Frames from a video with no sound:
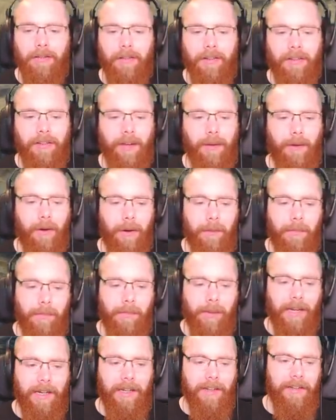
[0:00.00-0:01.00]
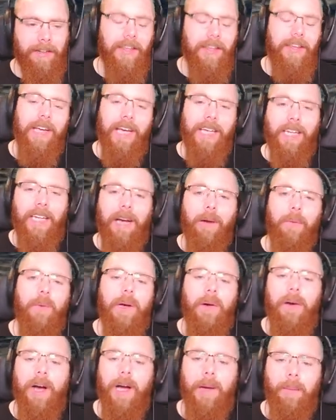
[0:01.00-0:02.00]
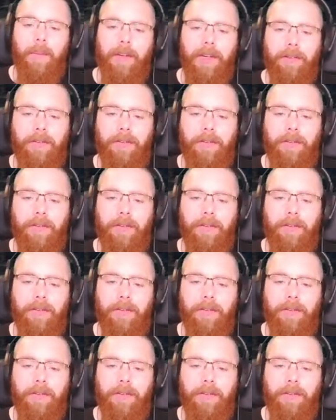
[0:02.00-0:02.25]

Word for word: video where I blanked, and that will happen.